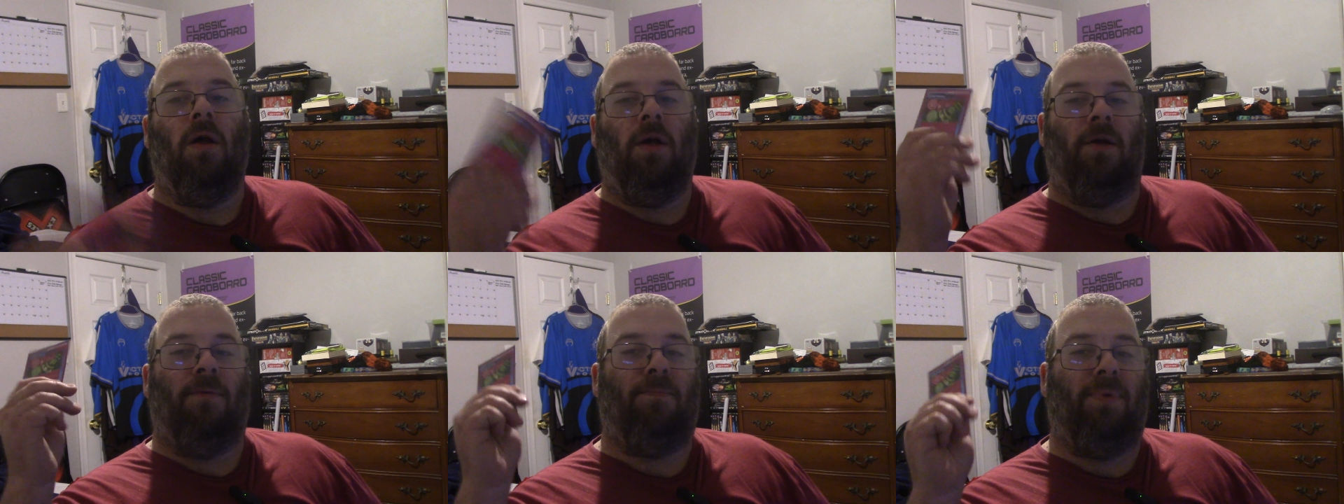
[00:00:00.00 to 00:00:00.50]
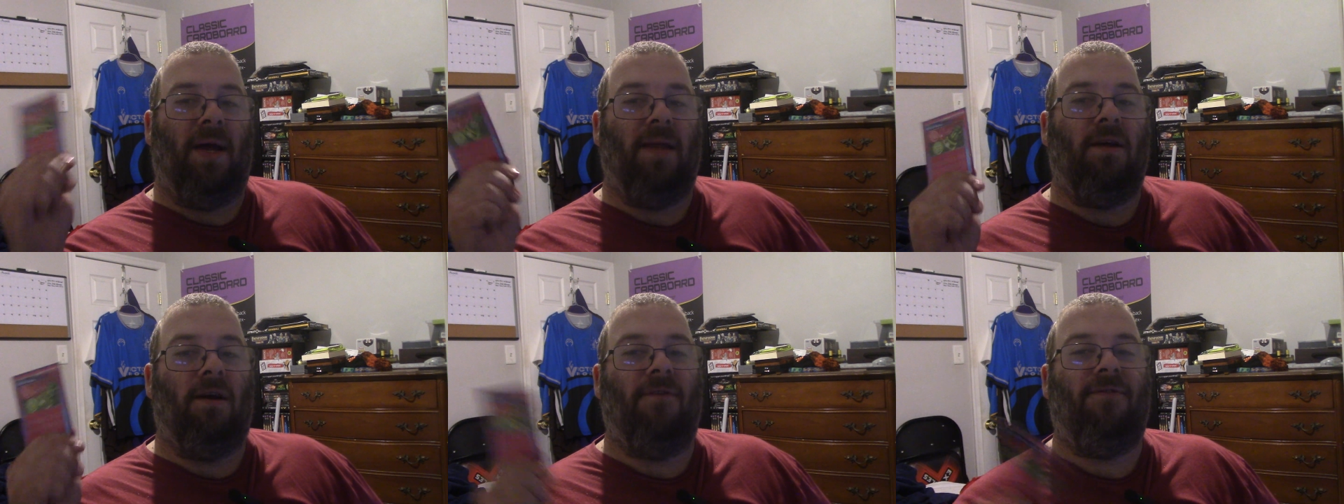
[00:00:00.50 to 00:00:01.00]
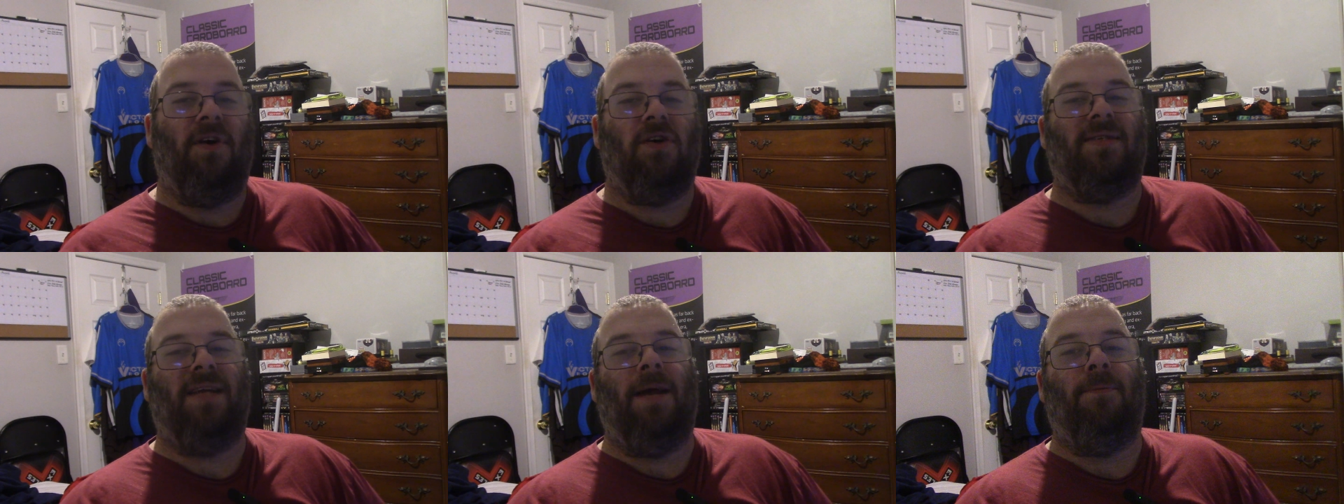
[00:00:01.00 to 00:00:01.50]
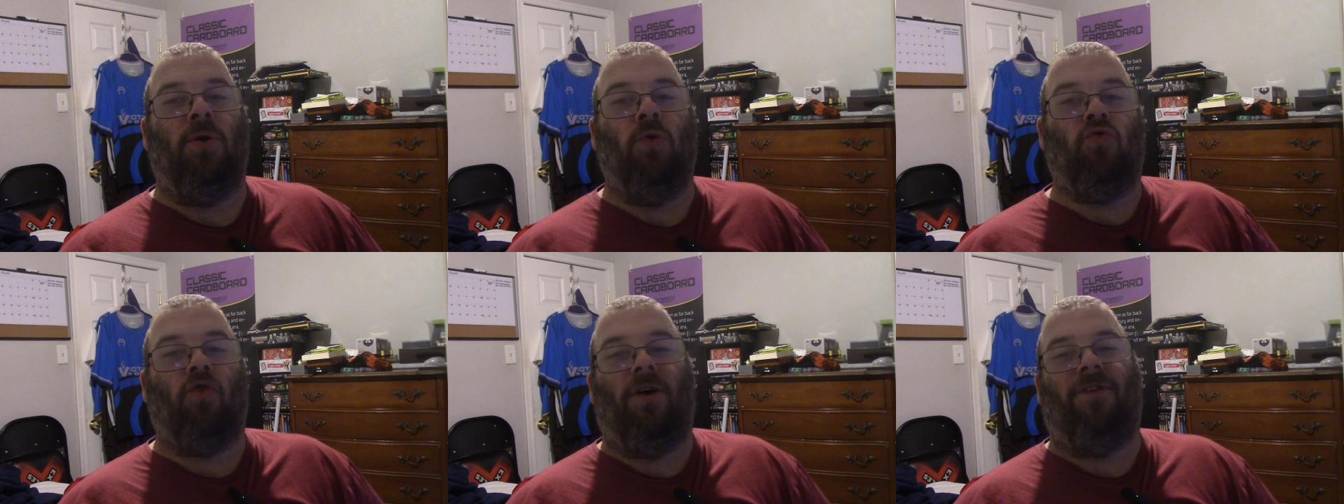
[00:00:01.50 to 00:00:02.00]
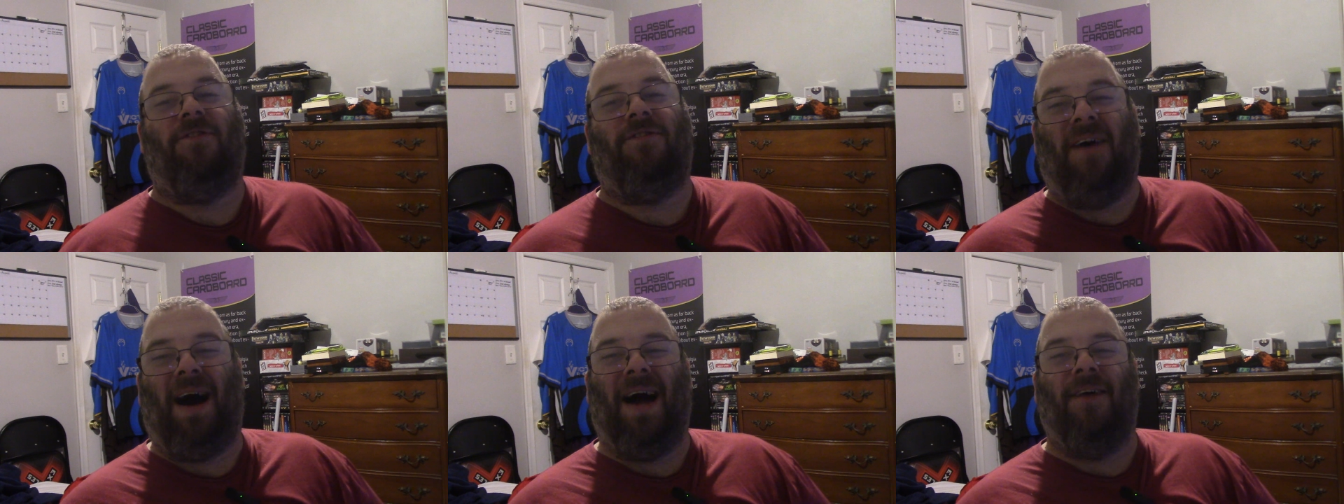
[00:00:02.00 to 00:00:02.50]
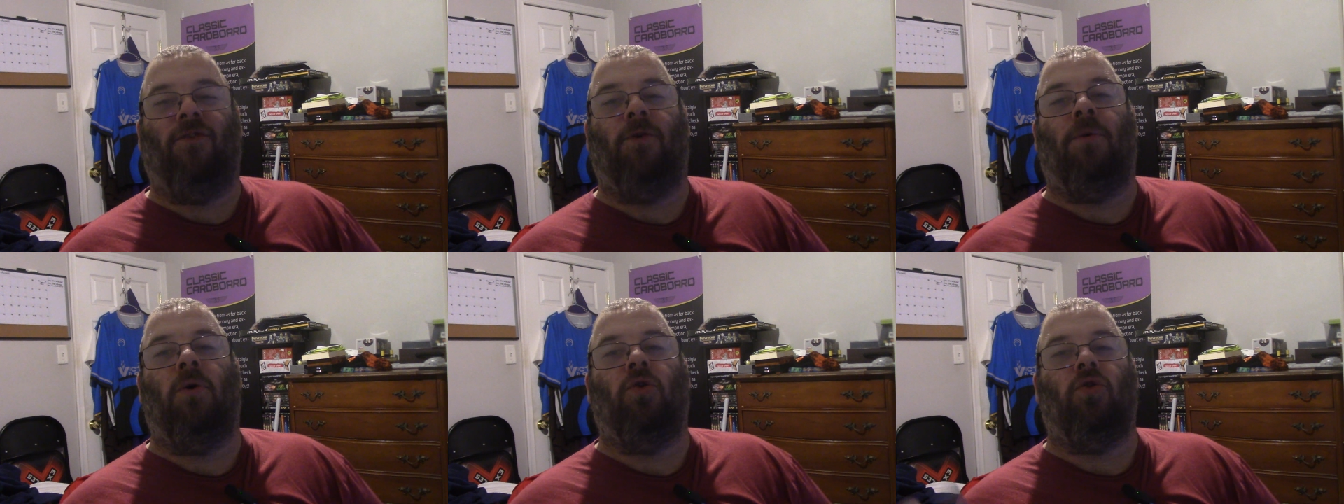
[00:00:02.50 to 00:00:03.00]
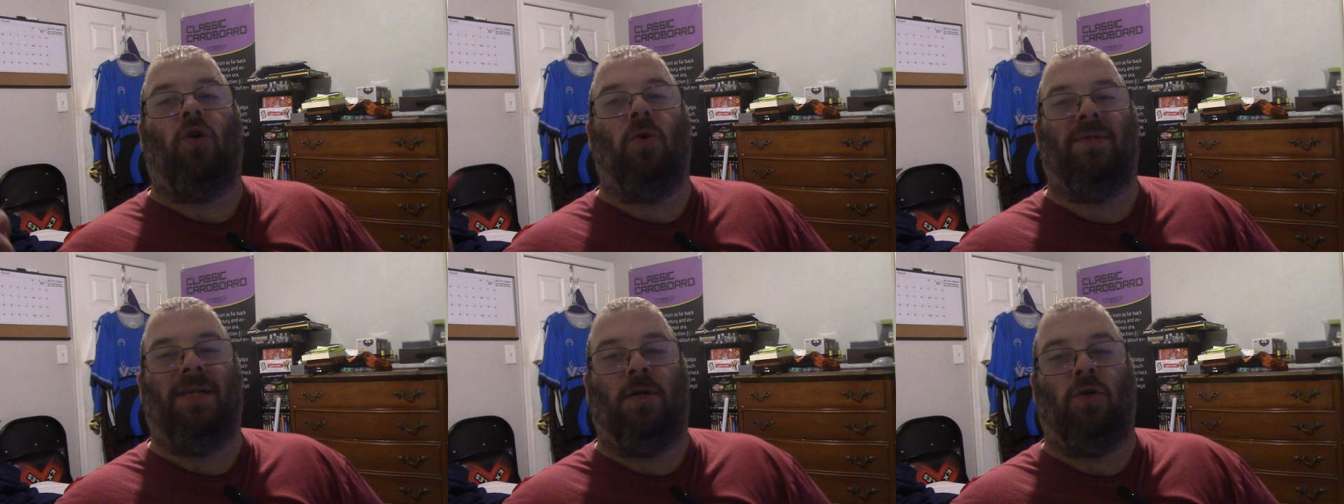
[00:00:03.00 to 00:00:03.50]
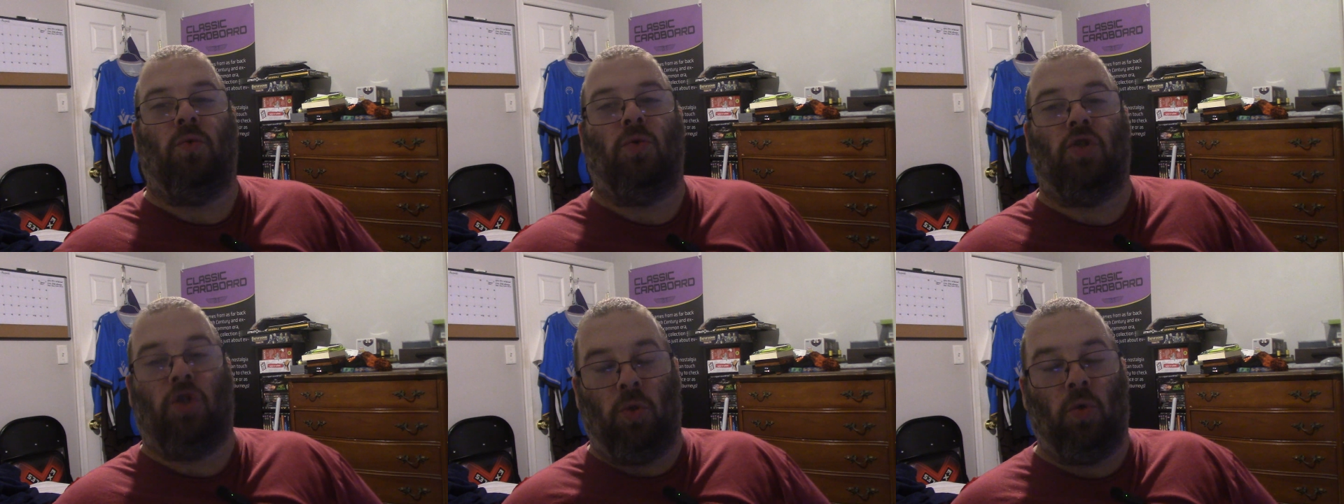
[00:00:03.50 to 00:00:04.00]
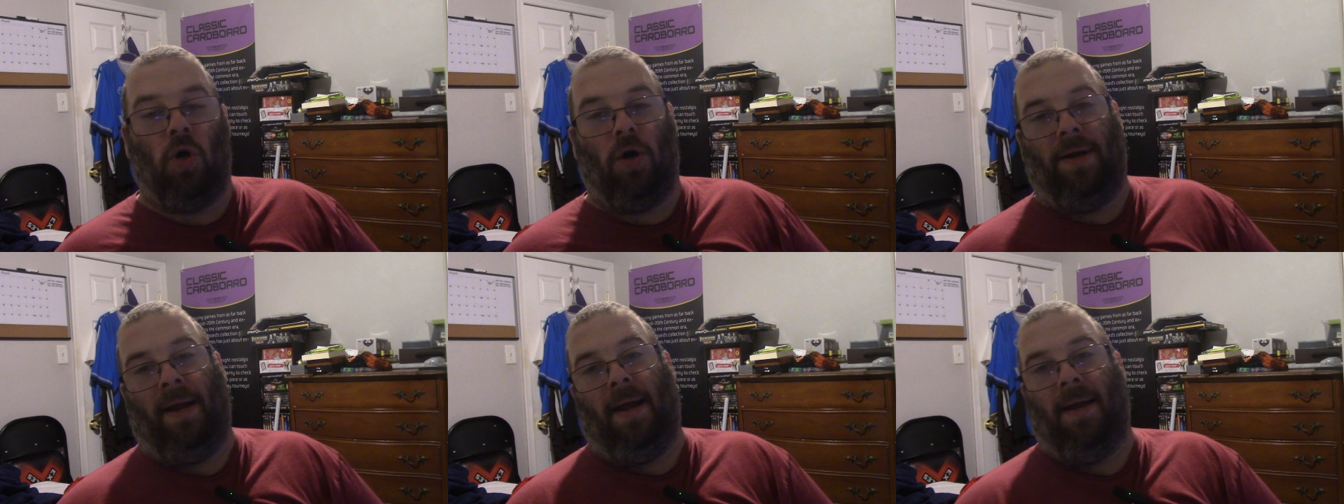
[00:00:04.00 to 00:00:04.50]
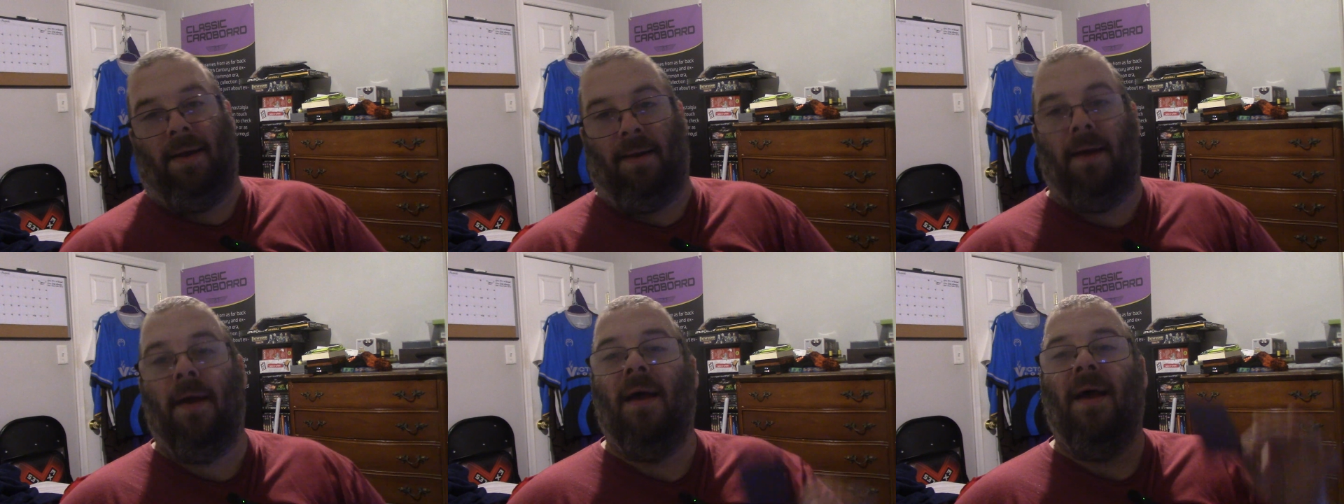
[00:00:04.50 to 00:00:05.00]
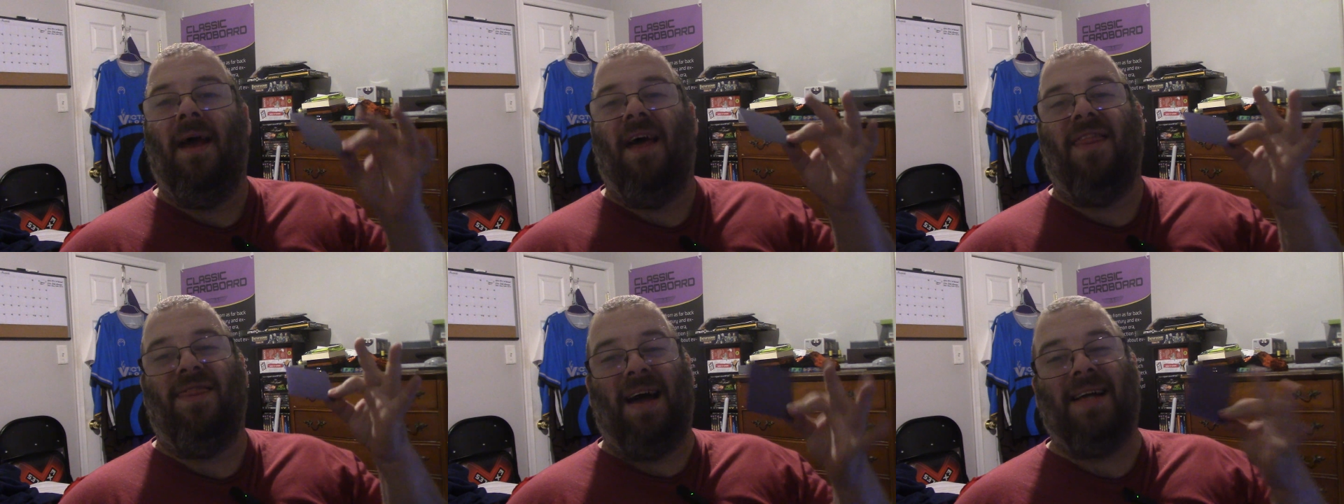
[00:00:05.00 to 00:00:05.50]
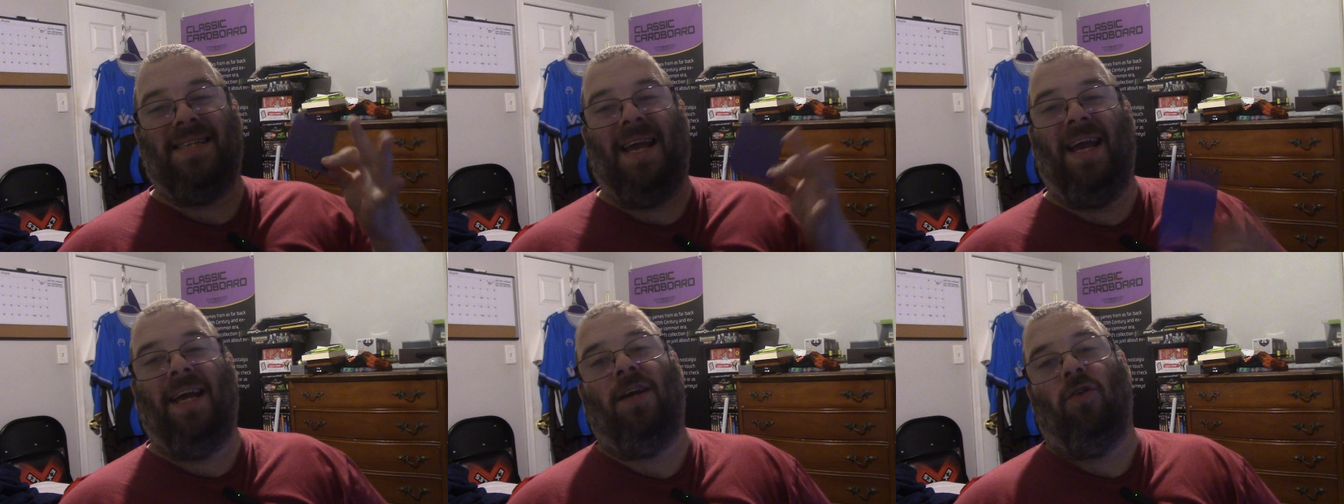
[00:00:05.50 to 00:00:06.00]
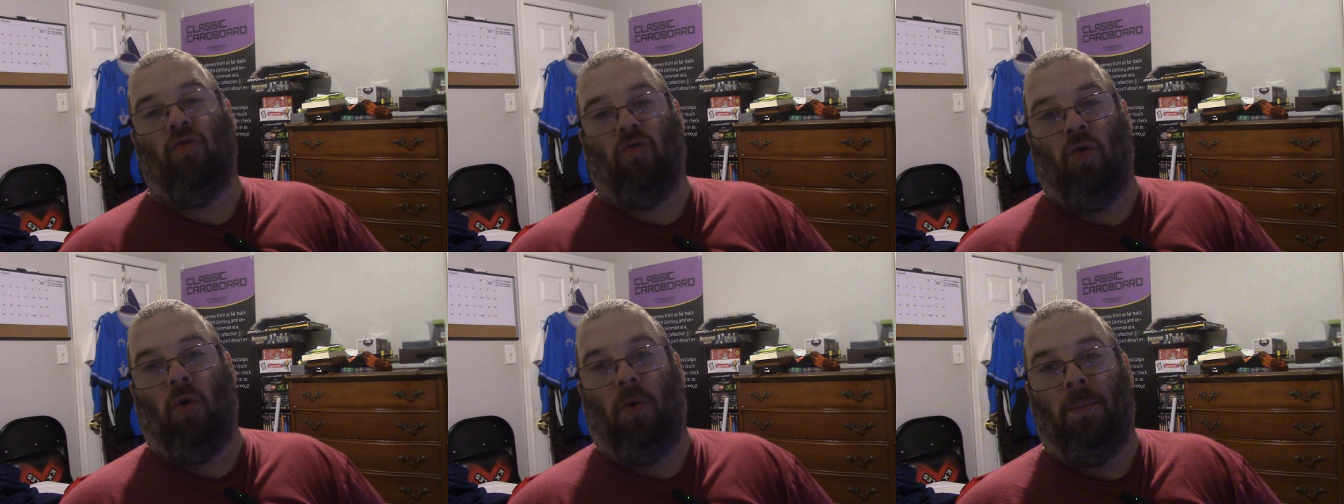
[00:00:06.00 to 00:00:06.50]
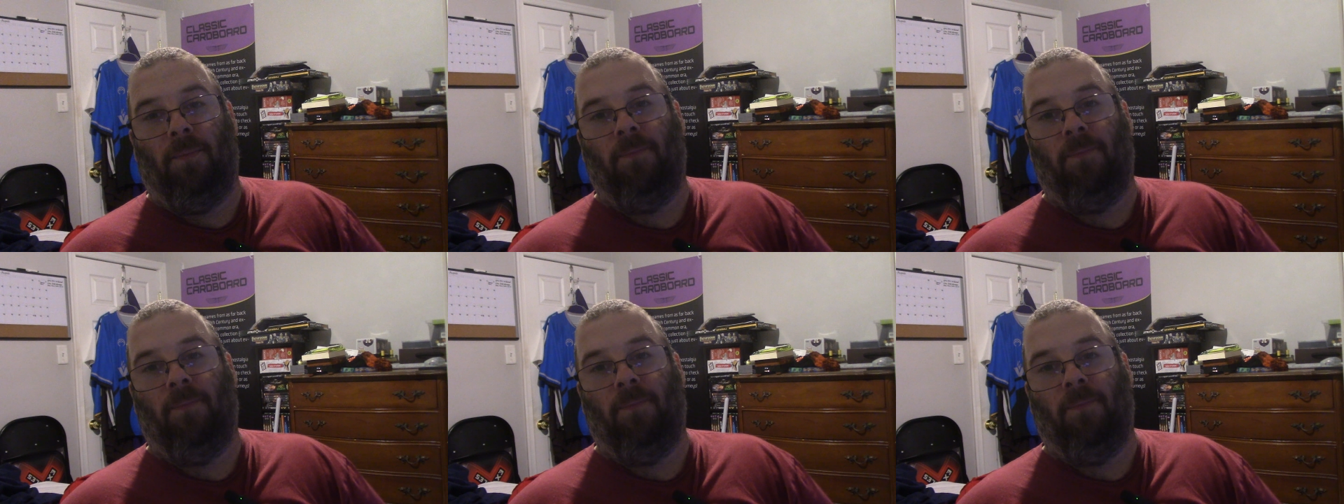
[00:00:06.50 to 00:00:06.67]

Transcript: you play the Unfair Stamp, you draw 5, your opponent goes down to a 2-card hand. That's hand control.